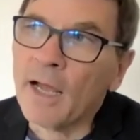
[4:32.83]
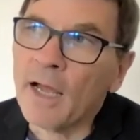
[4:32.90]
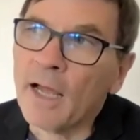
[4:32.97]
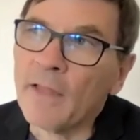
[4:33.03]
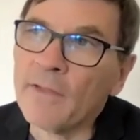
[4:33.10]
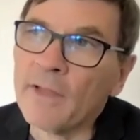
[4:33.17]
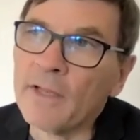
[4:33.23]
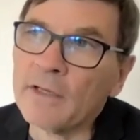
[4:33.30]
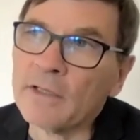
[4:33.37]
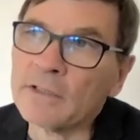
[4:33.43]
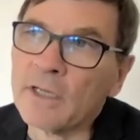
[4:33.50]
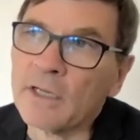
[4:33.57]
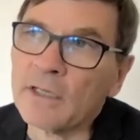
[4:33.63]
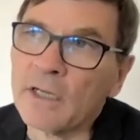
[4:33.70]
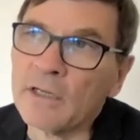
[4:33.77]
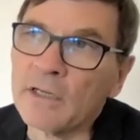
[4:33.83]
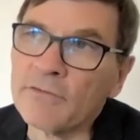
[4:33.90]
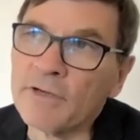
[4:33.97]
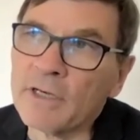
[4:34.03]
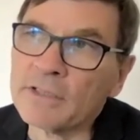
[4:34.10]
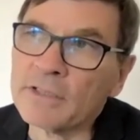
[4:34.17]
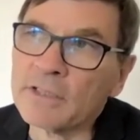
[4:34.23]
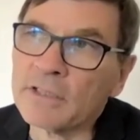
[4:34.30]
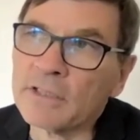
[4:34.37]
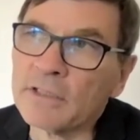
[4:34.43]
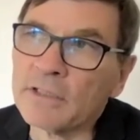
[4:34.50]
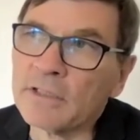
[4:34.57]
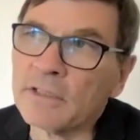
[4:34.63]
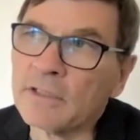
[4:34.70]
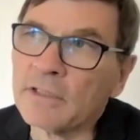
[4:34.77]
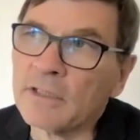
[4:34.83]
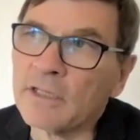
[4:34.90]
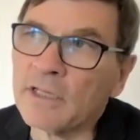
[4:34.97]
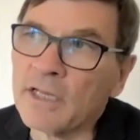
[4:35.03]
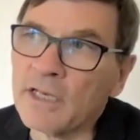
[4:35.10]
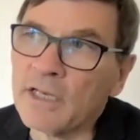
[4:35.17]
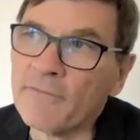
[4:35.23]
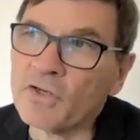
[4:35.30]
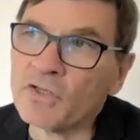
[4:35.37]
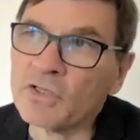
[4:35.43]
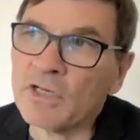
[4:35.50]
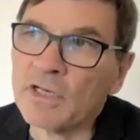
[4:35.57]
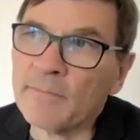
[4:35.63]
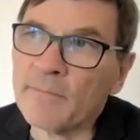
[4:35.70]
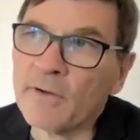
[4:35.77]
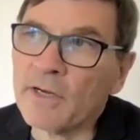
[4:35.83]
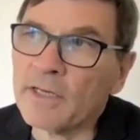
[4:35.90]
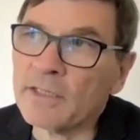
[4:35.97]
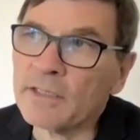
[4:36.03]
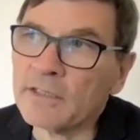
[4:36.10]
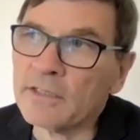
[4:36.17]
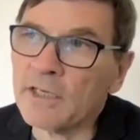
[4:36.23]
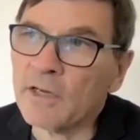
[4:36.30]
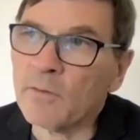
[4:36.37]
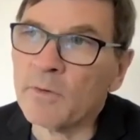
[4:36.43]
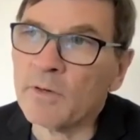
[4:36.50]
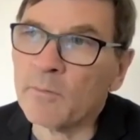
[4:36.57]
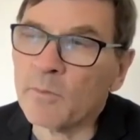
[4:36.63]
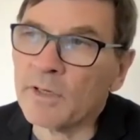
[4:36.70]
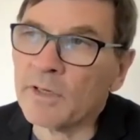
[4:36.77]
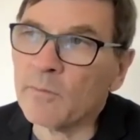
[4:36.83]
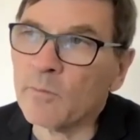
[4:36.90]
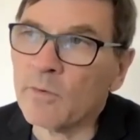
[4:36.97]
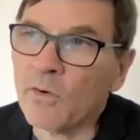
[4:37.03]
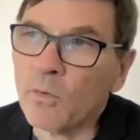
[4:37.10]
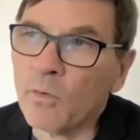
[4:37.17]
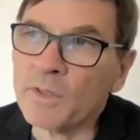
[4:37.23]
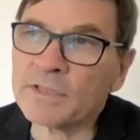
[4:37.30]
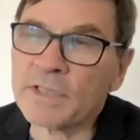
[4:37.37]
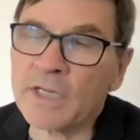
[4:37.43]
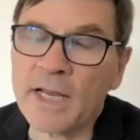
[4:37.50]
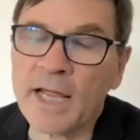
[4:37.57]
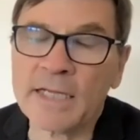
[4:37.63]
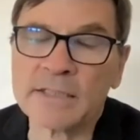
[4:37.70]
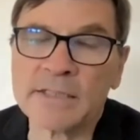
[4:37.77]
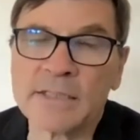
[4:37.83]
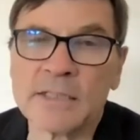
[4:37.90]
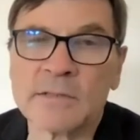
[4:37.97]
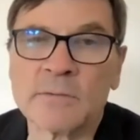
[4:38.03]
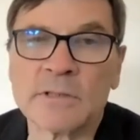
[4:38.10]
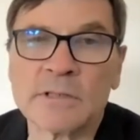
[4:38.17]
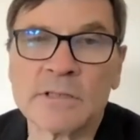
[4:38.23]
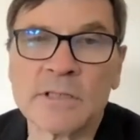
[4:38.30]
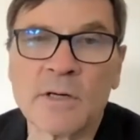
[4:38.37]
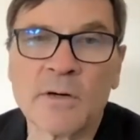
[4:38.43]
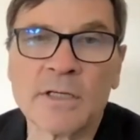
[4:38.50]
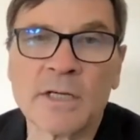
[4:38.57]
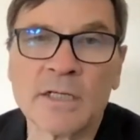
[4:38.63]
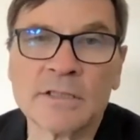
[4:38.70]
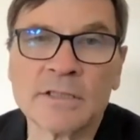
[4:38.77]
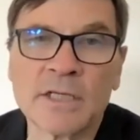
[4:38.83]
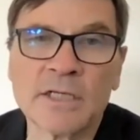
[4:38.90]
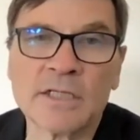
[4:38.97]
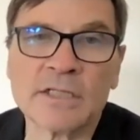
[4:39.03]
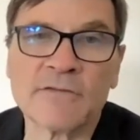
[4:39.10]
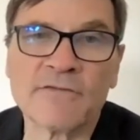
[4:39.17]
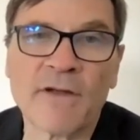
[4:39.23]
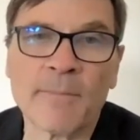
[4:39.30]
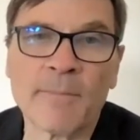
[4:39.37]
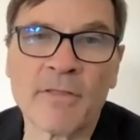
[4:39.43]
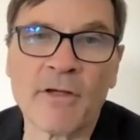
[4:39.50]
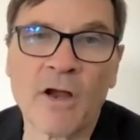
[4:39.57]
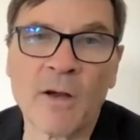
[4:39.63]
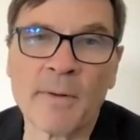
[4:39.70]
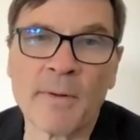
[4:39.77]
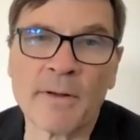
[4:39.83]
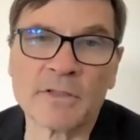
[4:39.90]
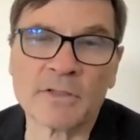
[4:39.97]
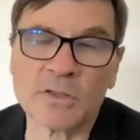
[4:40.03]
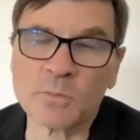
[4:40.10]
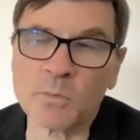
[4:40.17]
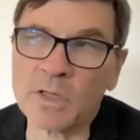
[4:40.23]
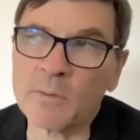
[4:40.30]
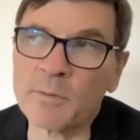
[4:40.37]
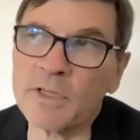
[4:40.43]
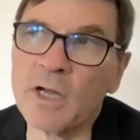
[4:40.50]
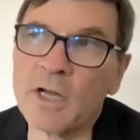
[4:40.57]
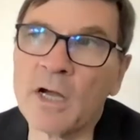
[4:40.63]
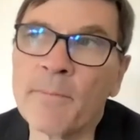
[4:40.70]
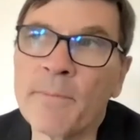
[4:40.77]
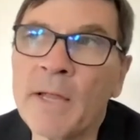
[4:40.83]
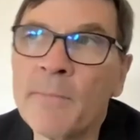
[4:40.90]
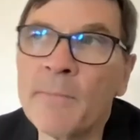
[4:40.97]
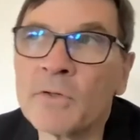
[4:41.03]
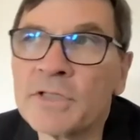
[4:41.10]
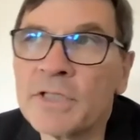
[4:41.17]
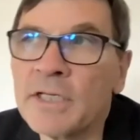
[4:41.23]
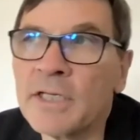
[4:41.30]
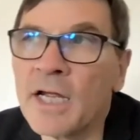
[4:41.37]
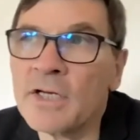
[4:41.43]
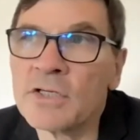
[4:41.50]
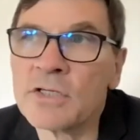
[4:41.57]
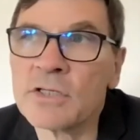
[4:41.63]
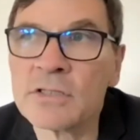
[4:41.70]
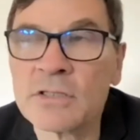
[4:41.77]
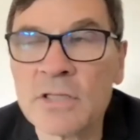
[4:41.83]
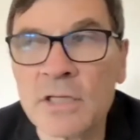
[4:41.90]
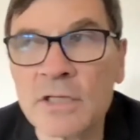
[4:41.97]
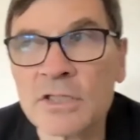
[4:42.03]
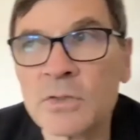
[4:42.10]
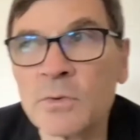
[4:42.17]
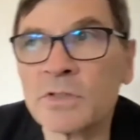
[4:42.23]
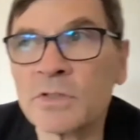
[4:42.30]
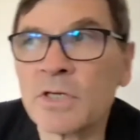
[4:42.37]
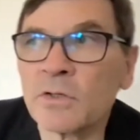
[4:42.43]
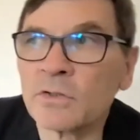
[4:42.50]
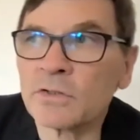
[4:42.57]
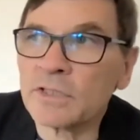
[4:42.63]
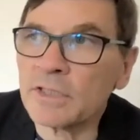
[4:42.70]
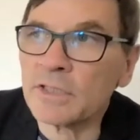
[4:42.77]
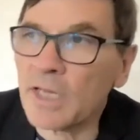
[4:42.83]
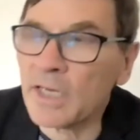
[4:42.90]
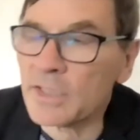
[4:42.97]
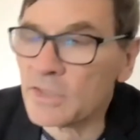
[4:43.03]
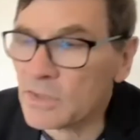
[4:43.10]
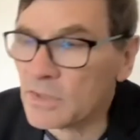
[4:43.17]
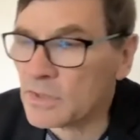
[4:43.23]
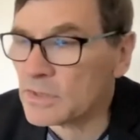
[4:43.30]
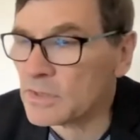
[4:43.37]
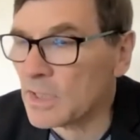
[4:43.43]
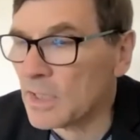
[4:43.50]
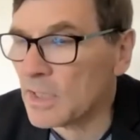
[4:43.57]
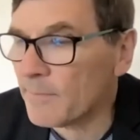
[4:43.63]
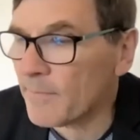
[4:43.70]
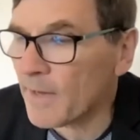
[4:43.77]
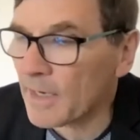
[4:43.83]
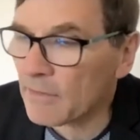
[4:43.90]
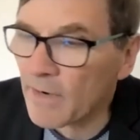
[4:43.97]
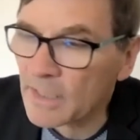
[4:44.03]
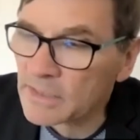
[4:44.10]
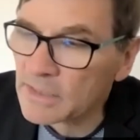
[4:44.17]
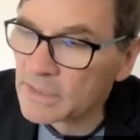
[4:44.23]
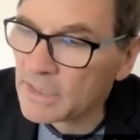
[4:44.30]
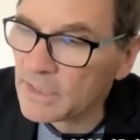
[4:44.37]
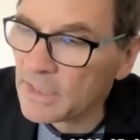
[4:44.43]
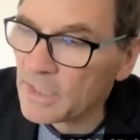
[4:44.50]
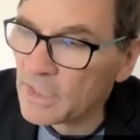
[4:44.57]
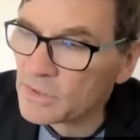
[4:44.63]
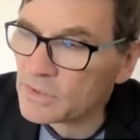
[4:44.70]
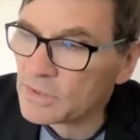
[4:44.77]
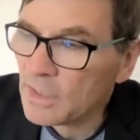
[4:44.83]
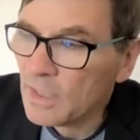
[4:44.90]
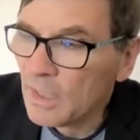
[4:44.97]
and then I, I, I, realized that the, the individual and the mind, you know, we're, we're, we're always connected. So I, I said family therapy because I was working with young people, teenagers, like suicidal teenagers, um, anorexic teenagers,